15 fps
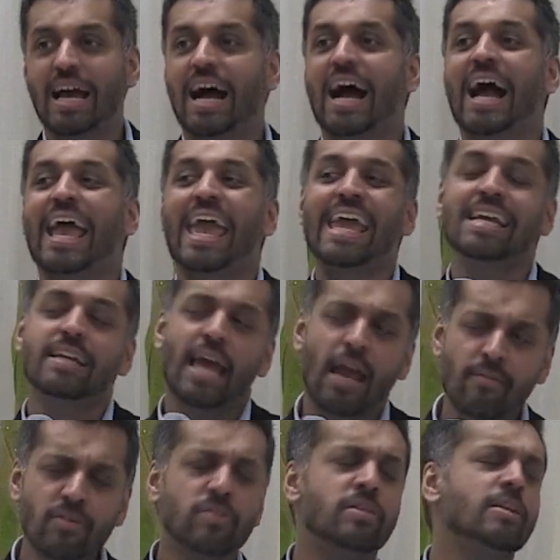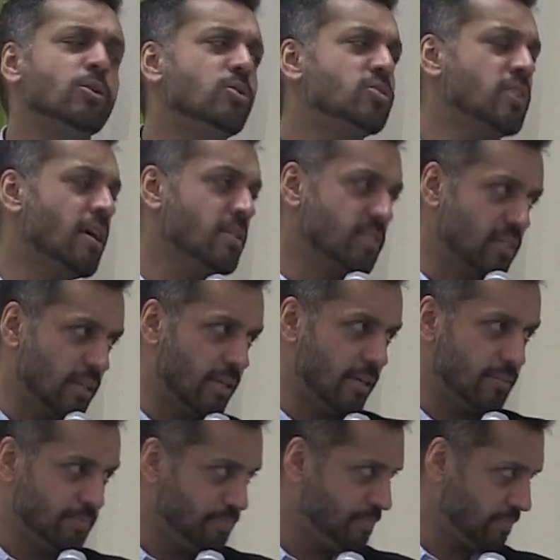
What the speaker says: I hate everything you say on CNN.